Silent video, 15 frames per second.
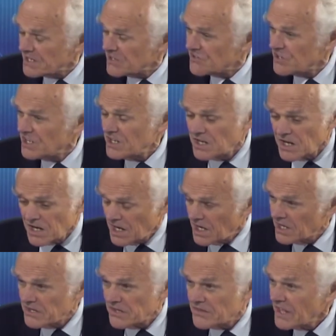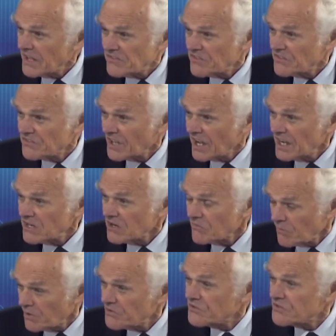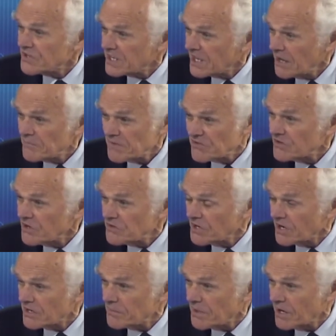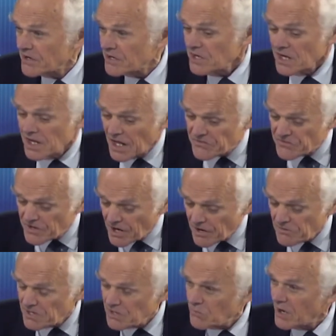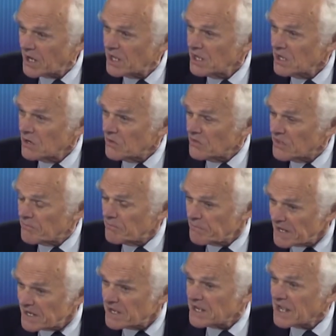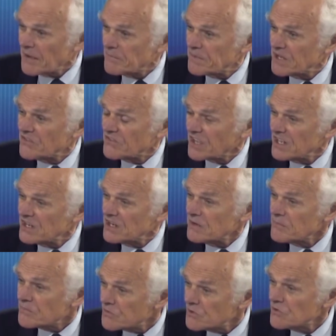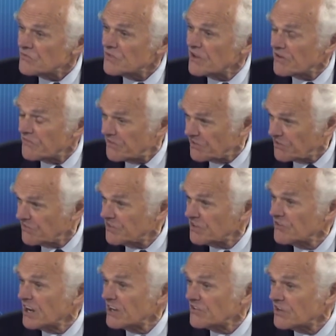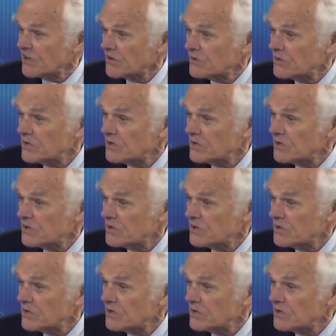shed, and that's a sign of what's to come. There's no doubt about it. It's the only way the big companies can improve their efficiency ratio.